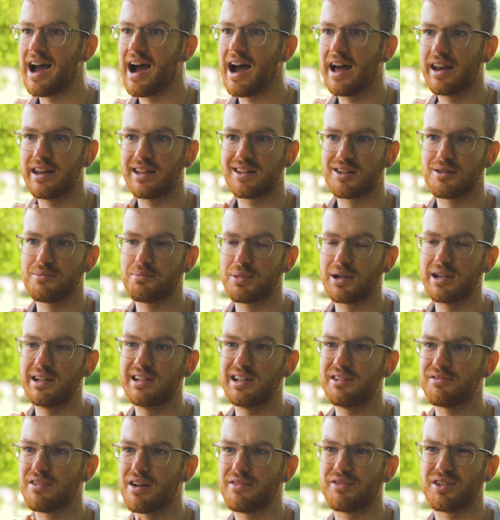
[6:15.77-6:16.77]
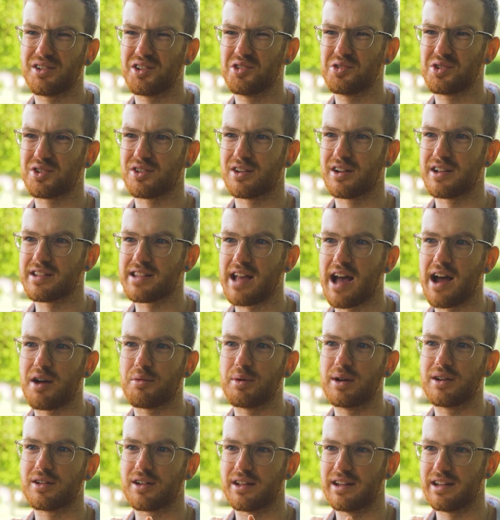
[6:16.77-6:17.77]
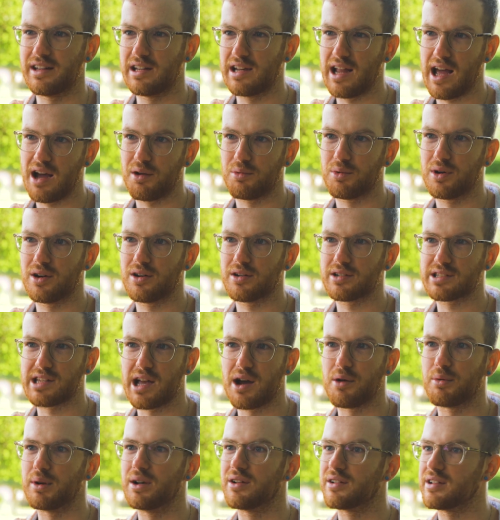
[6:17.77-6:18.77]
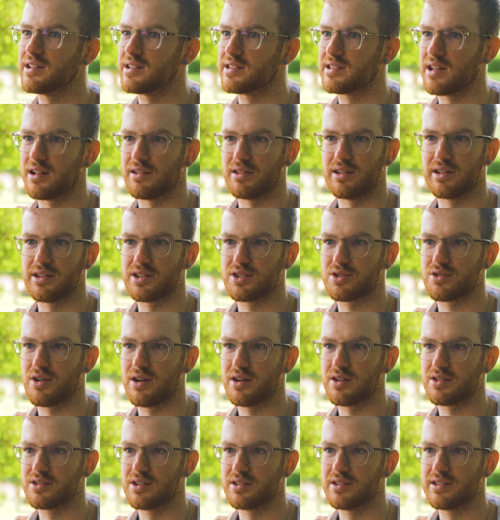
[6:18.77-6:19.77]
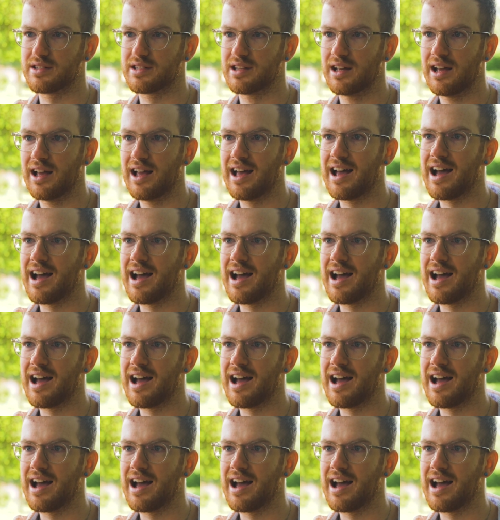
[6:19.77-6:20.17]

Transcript: And it completely revolutionized how we look at networks, how we look at cellular structures.